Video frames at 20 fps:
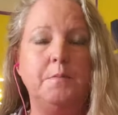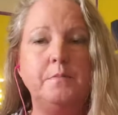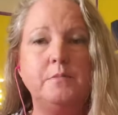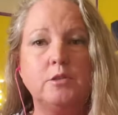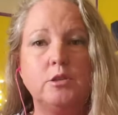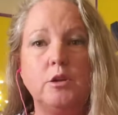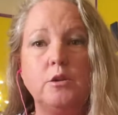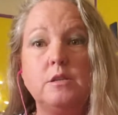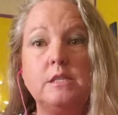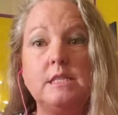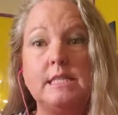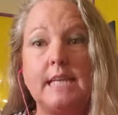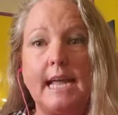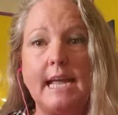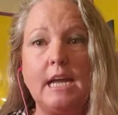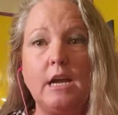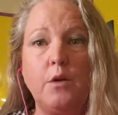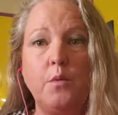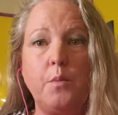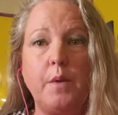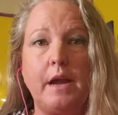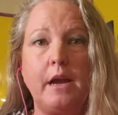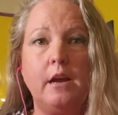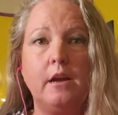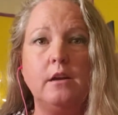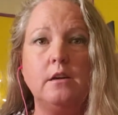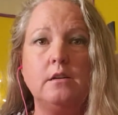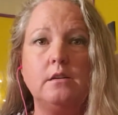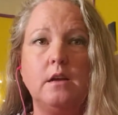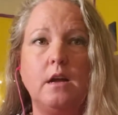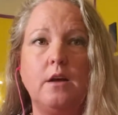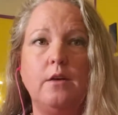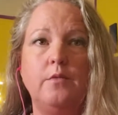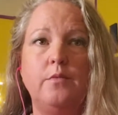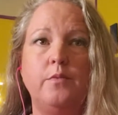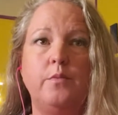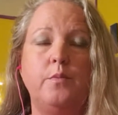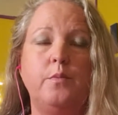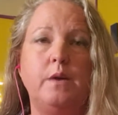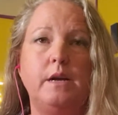So stay aware
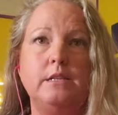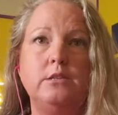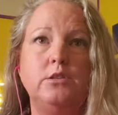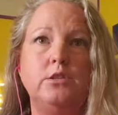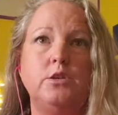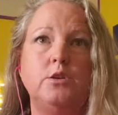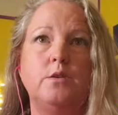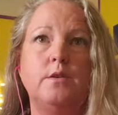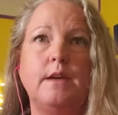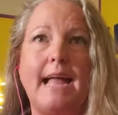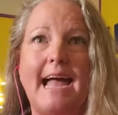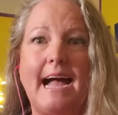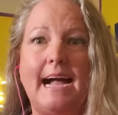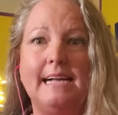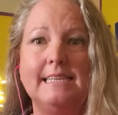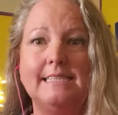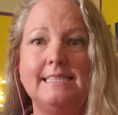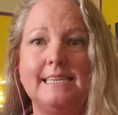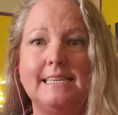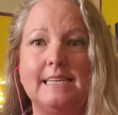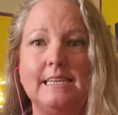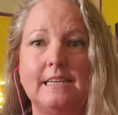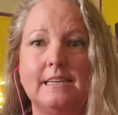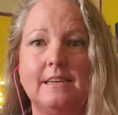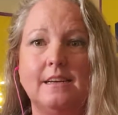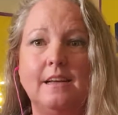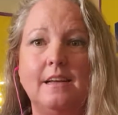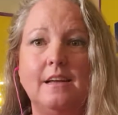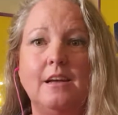of what you're asking,